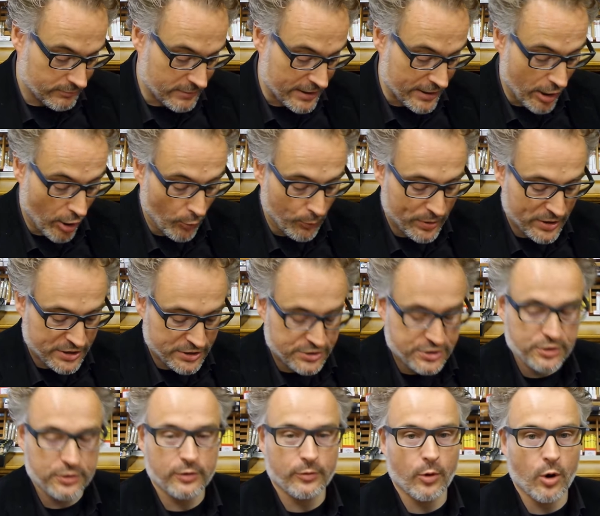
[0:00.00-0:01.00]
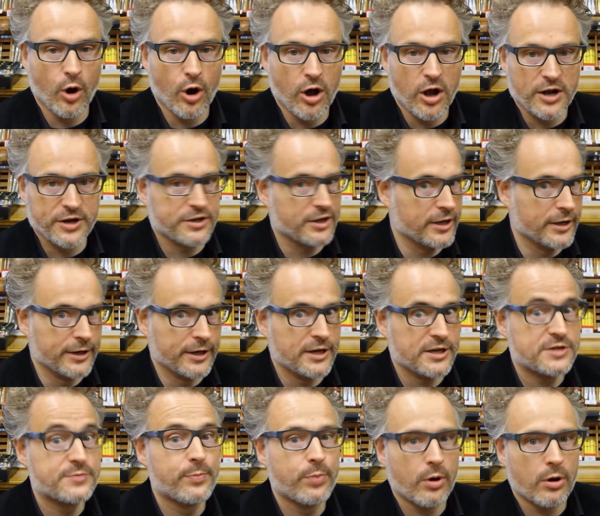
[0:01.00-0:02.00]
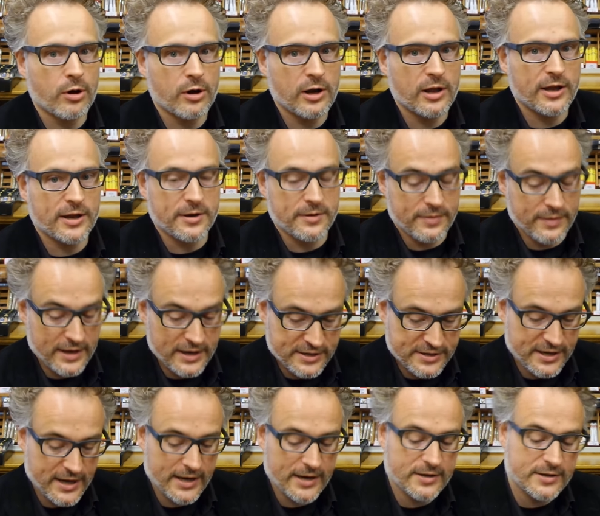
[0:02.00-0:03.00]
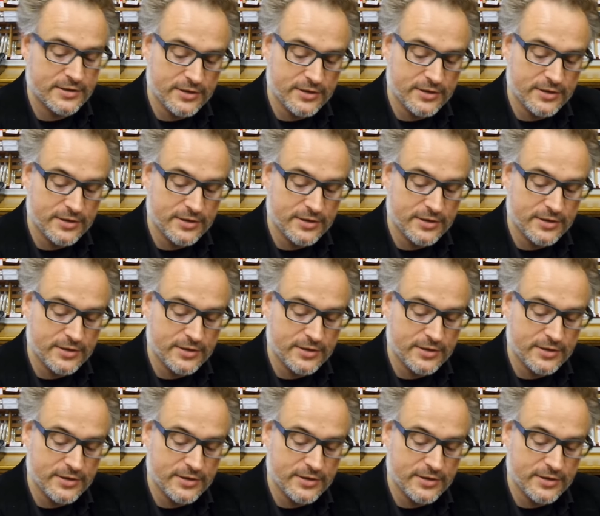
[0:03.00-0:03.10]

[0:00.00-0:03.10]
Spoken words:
and open to the world. It is Berlin, they say.